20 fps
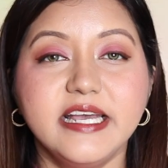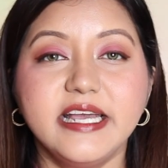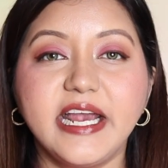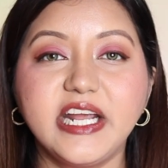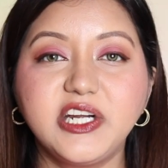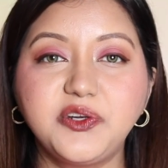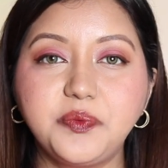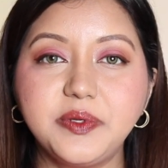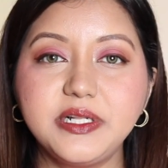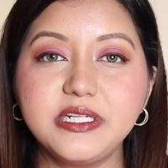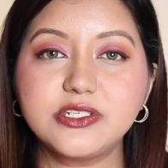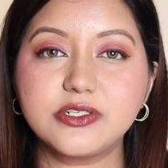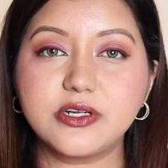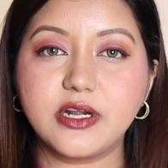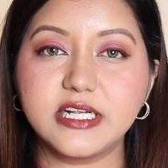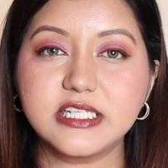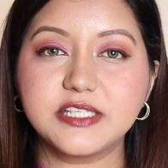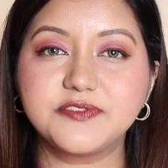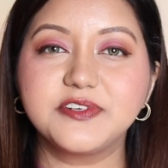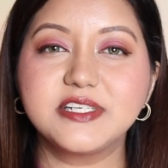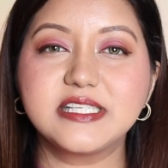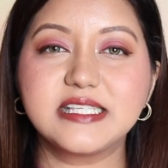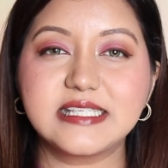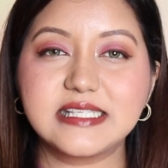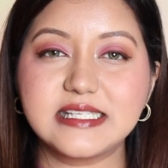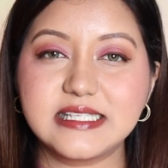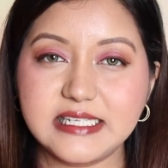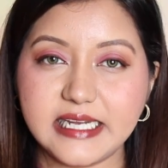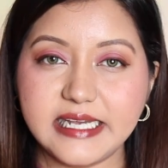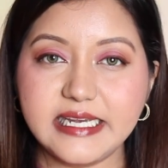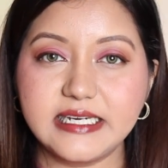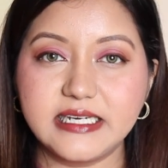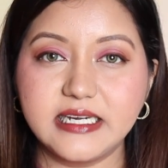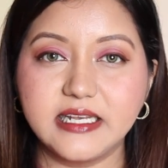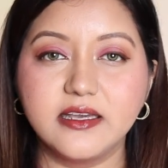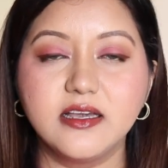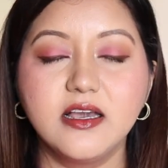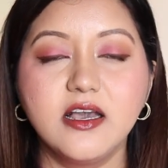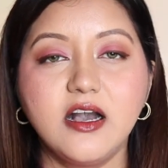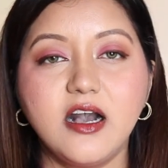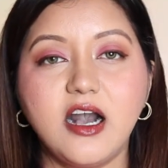it will transfer slightly.